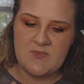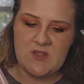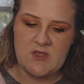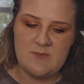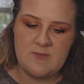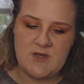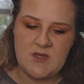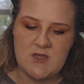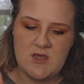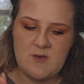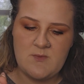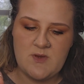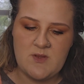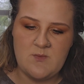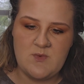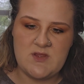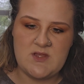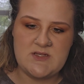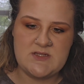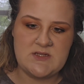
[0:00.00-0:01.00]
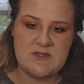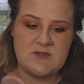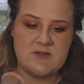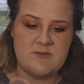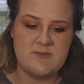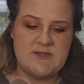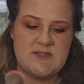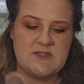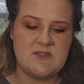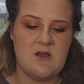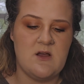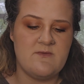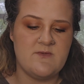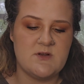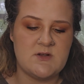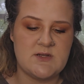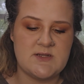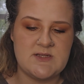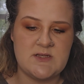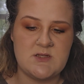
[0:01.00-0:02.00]
I'm gonna go in with this a little bit
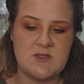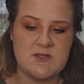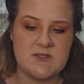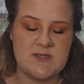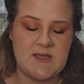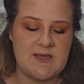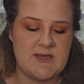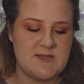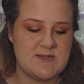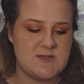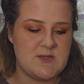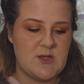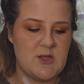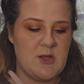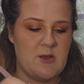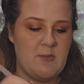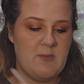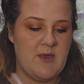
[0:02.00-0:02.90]
softer because it looks like it's gonna